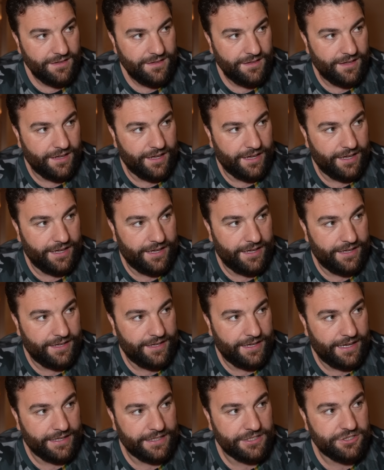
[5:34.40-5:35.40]

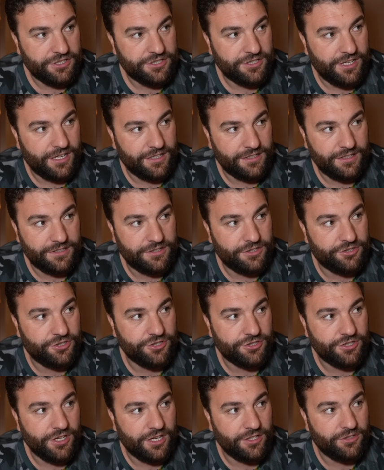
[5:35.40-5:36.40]
and it's just
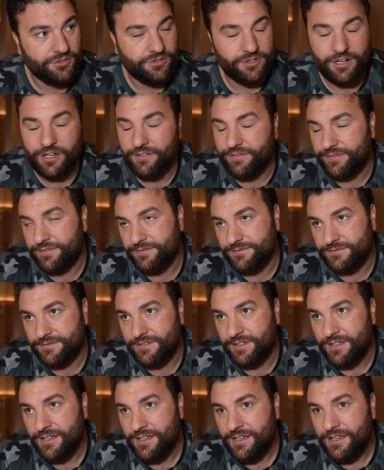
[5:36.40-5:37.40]
not good enough.
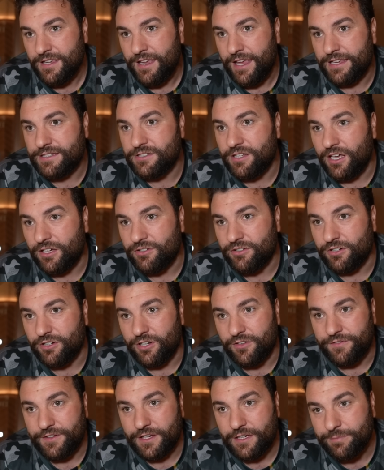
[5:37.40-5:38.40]
It's not good
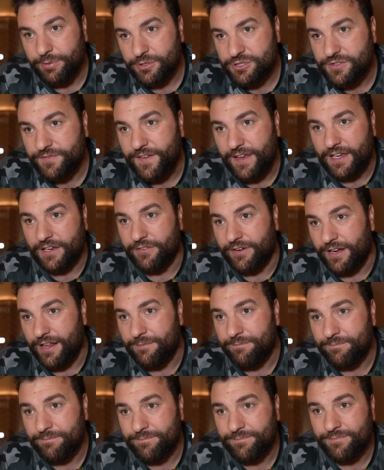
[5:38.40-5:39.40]
enough. You can push your finger in
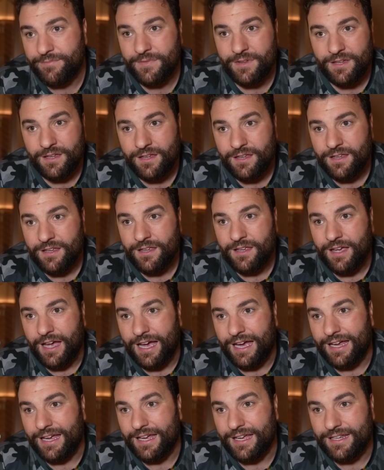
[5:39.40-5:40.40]
him
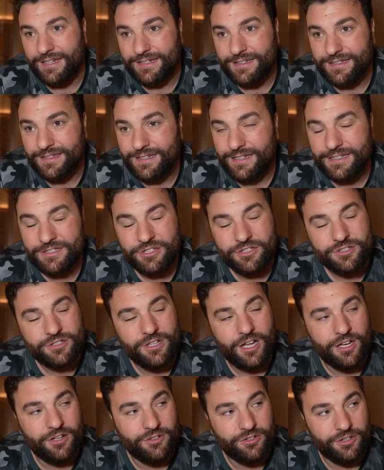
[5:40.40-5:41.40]
and it's just
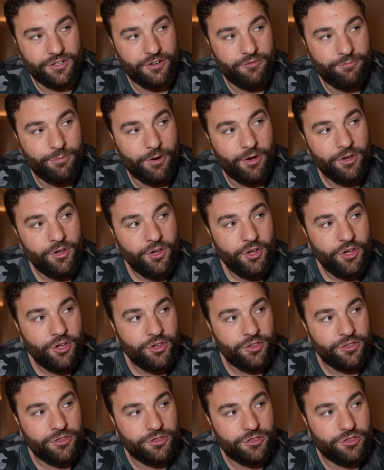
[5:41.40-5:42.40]
not good enough. But
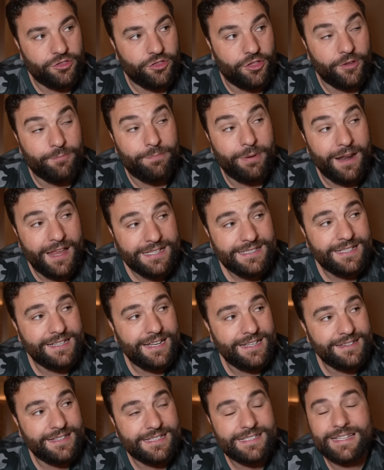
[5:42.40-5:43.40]
the blessing
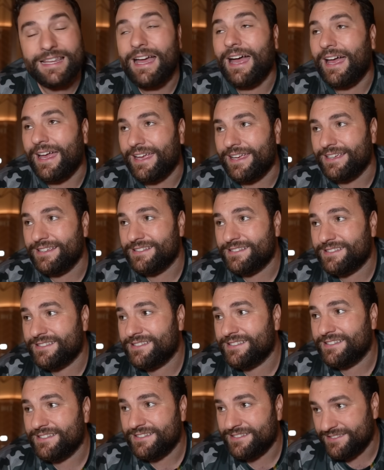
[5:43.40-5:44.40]
in
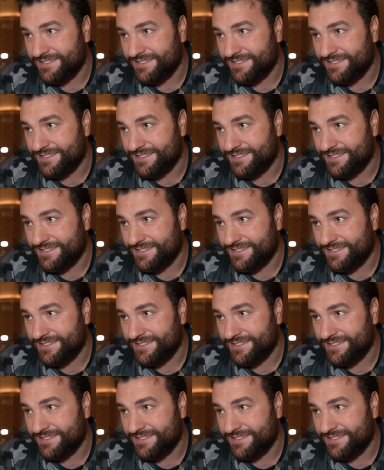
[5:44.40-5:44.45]
disguise